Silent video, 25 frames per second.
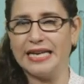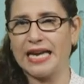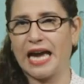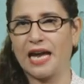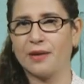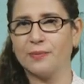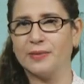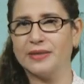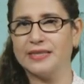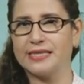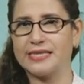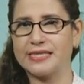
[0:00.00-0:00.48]
he
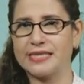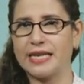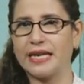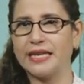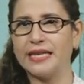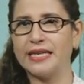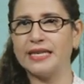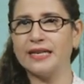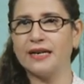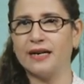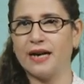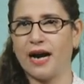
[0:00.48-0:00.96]
had been
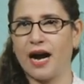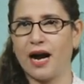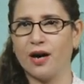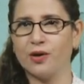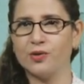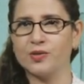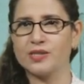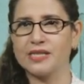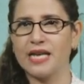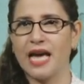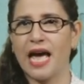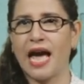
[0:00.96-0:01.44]
studying a
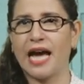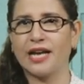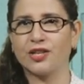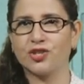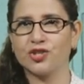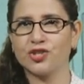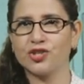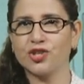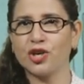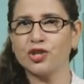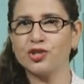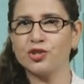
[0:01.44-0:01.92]
house at
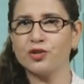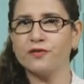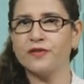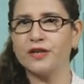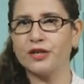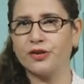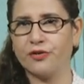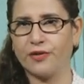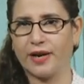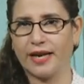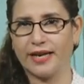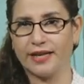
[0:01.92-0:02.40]

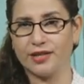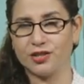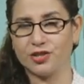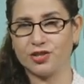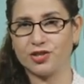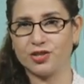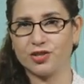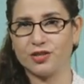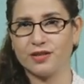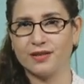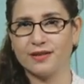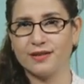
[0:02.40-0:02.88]
Shotover
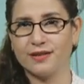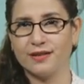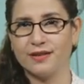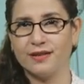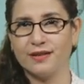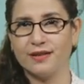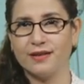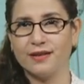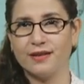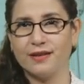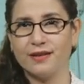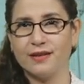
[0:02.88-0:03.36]
Grange.
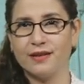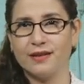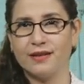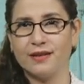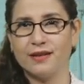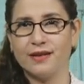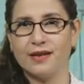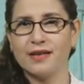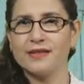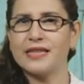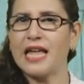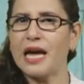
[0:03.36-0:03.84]

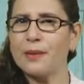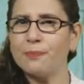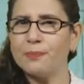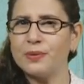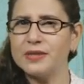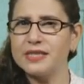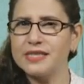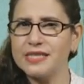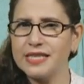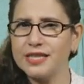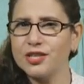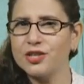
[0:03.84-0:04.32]
That
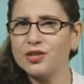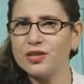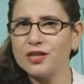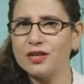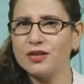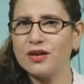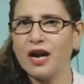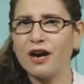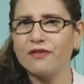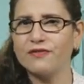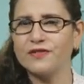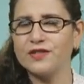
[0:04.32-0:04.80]

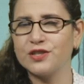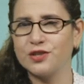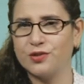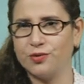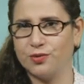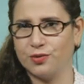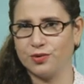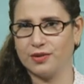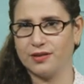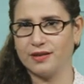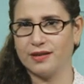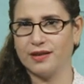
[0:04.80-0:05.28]
particular
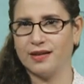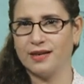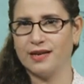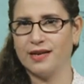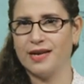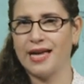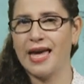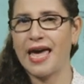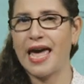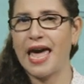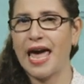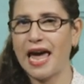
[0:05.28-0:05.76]
afternoon,
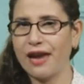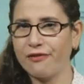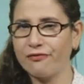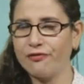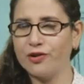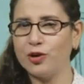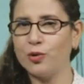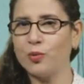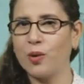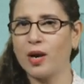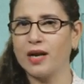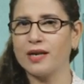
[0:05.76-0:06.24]

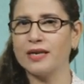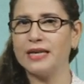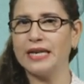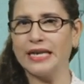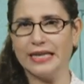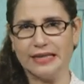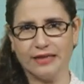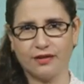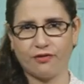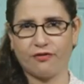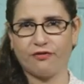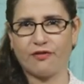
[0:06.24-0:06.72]
everyone
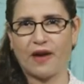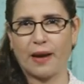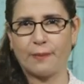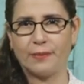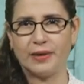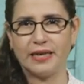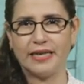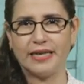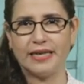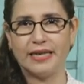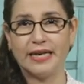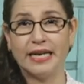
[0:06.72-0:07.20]
in the
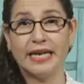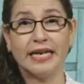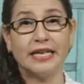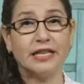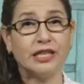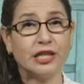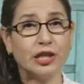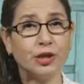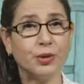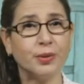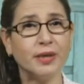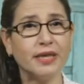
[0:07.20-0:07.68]
family,
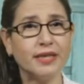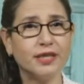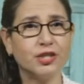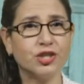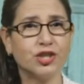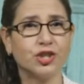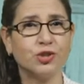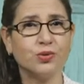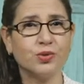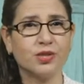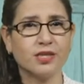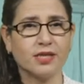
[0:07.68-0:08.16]
including the
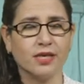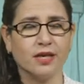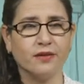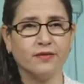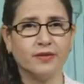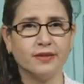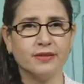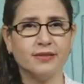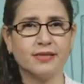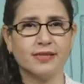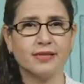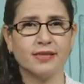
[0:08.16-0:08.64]
two
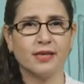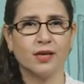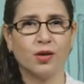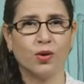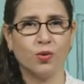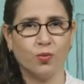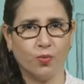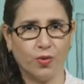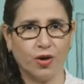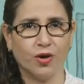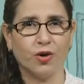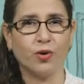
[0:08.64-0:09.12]
servants,
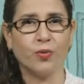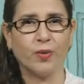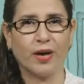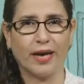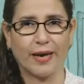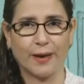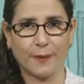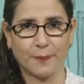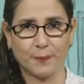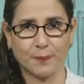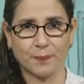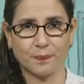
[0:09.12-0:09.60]
were
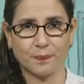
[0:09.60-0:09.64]
away.